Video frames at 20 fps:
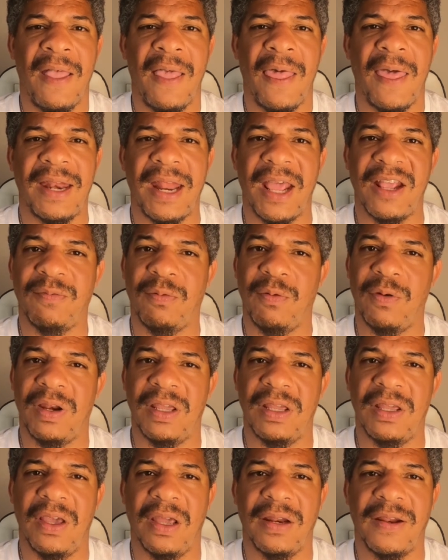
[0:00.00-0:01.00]
And that's pretty
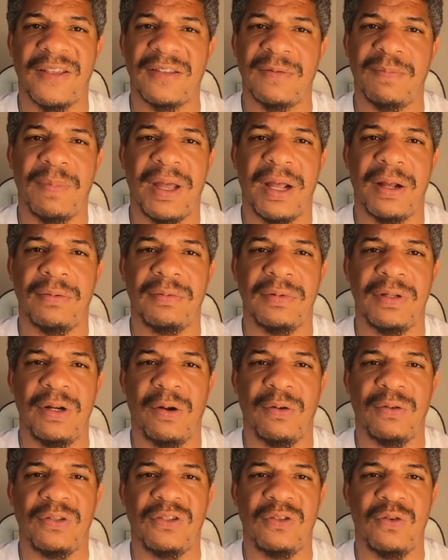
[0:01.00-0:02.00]
good. That's about,
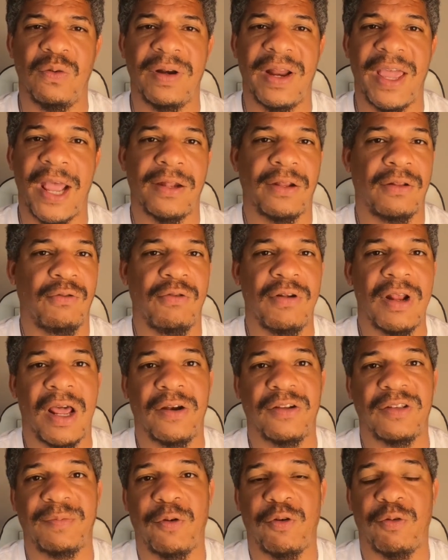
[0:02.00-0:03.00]
$2.5 to
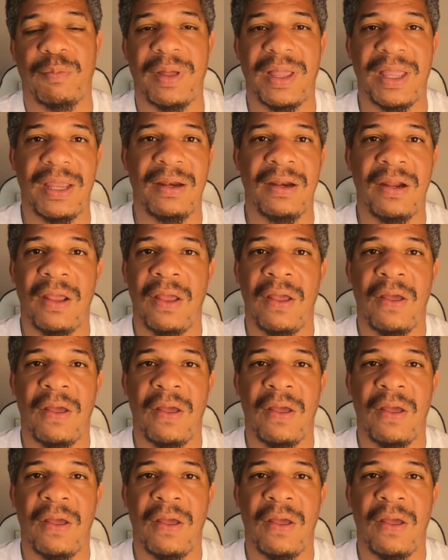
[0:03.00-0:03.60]
$3 per bait,